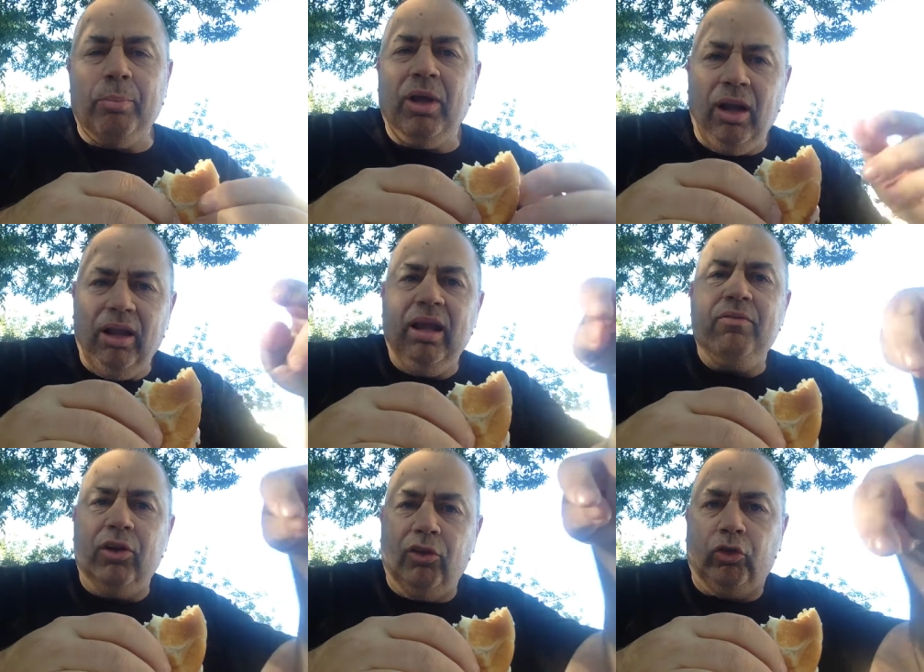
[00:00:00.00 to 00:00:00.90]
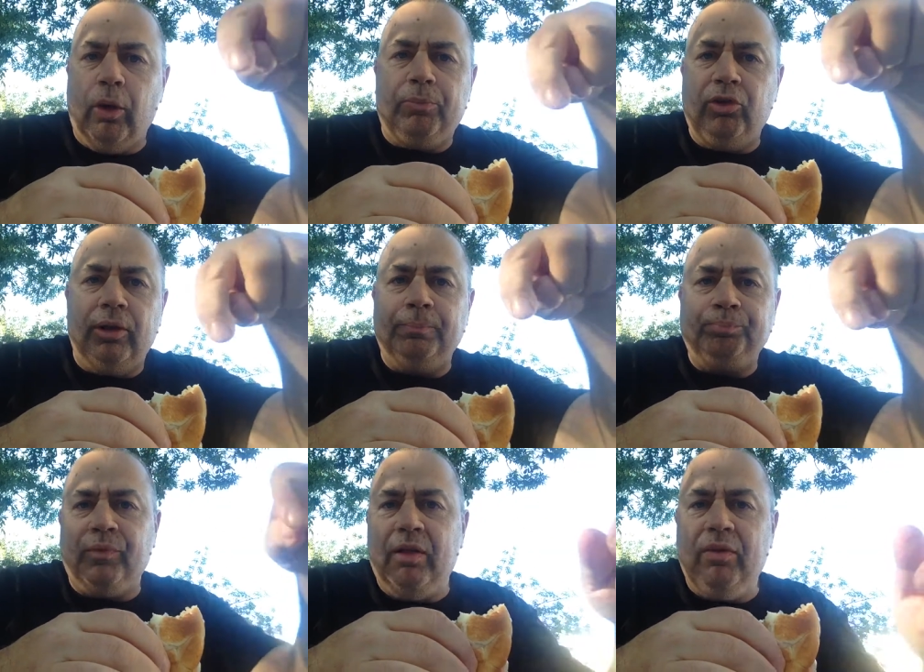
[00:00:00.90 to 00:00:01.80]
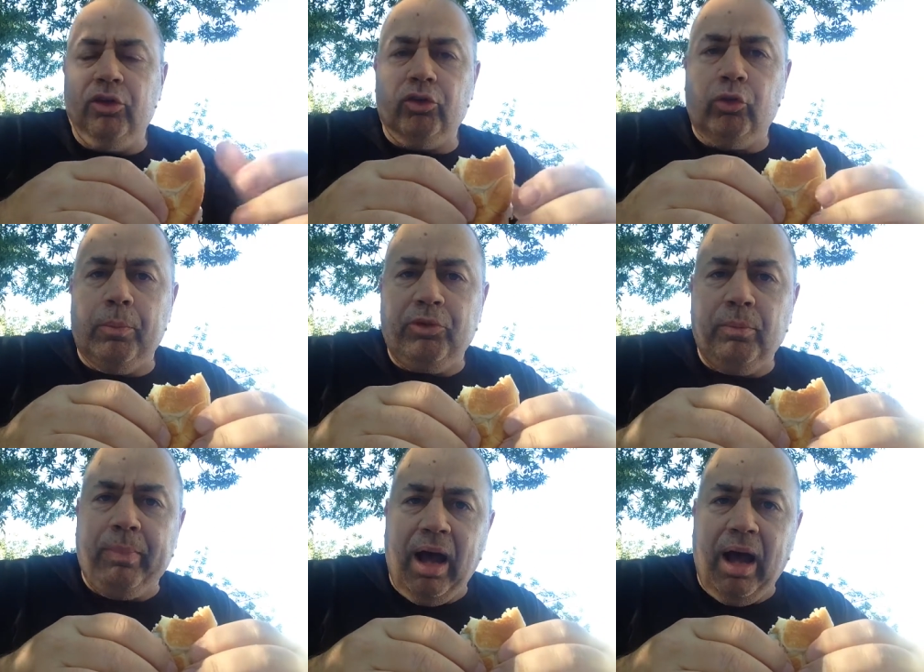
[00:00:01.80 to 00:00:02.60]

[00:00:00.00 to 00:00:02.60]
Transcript: I'm going to leave a description in the description